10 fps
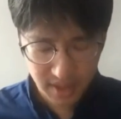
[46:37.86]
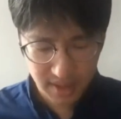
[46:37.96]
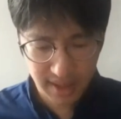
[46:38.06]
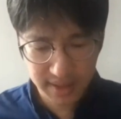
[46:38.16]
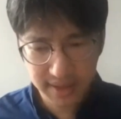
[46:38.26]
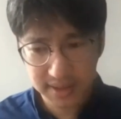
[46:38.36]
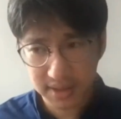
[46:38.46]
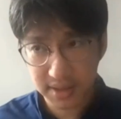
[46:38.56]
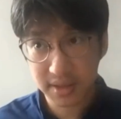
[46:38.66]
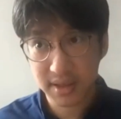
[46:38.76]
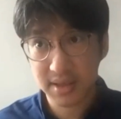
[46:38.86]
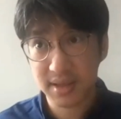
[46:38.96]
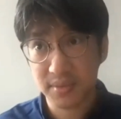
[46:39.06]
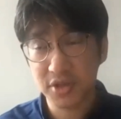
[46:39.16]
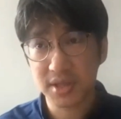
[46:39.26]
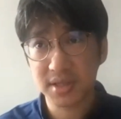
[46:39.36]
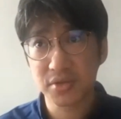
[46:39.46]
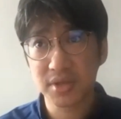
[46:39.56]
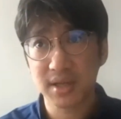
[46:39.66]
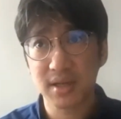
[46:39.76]
I think it's almost a
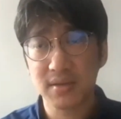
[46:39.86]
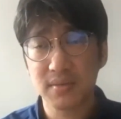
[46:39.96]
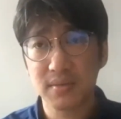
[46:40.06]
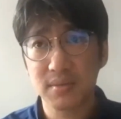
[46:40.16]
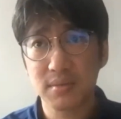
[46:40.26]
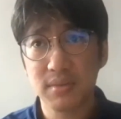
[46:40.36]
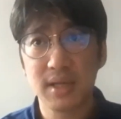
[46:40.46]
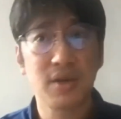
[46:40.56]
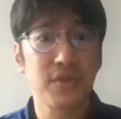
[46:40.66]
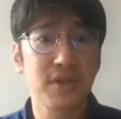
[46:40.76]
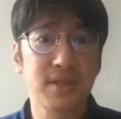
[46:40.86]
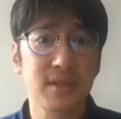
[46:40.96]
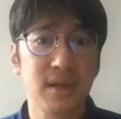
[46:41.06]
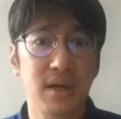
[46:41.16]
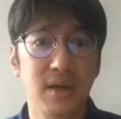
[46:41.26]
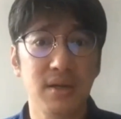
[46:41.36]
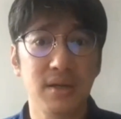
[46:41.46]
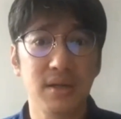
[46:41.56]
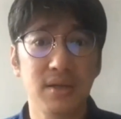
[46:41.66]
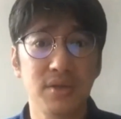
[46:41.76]
skill set that many of us
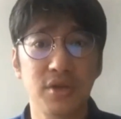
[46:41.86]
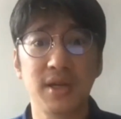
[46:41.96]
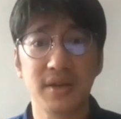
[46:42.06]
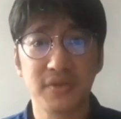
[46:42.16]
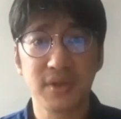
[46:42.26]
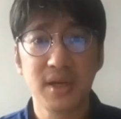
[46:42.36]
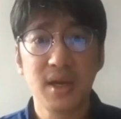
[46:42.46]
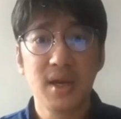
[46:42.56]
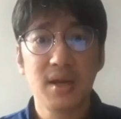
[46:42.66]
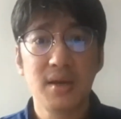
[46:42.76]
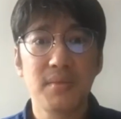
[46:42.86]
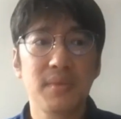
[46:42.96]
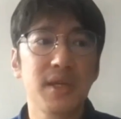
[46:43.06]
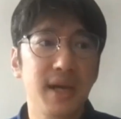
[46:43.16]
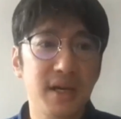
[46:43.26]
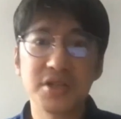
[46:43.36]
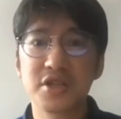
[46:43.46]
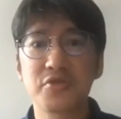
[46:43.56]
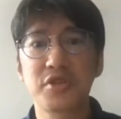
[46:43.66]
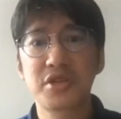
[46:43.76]
do not have. The younger
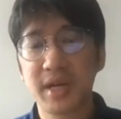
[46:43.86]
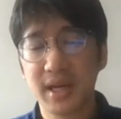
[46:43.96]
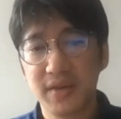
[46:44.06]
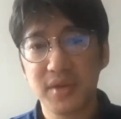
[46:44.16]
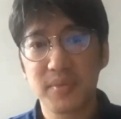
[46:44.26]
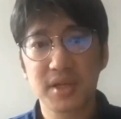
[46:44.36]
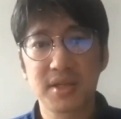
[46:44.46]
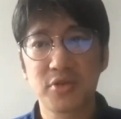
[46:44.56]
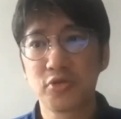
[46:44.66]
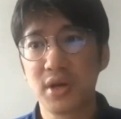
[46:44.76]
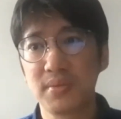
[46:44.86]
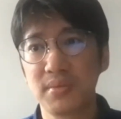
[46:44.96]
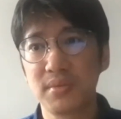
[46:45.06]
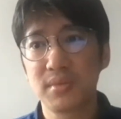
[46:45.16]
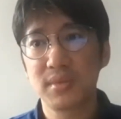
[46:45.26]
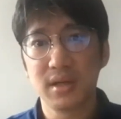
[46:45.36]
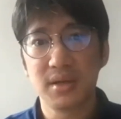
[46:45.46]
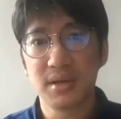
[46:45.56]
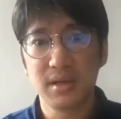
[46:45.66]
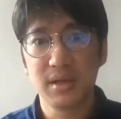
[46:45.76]
generation might have it because they grew up in
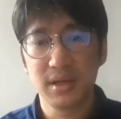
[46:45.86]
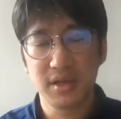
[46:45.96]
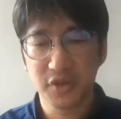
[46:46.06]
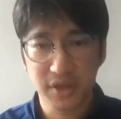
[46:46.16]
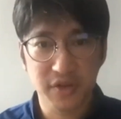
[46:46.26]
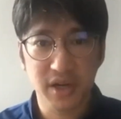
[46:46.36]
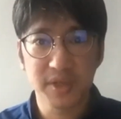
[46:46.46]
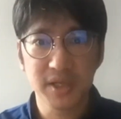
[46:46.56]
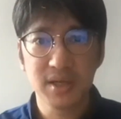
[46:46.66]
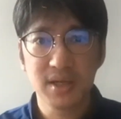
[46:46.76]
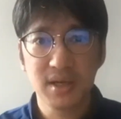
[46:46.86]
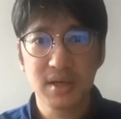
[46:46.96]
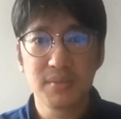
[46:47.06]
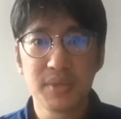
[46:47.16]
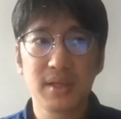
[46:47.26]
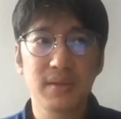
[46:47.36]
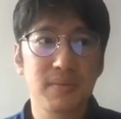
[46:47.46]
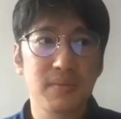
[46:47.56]
a different environment, but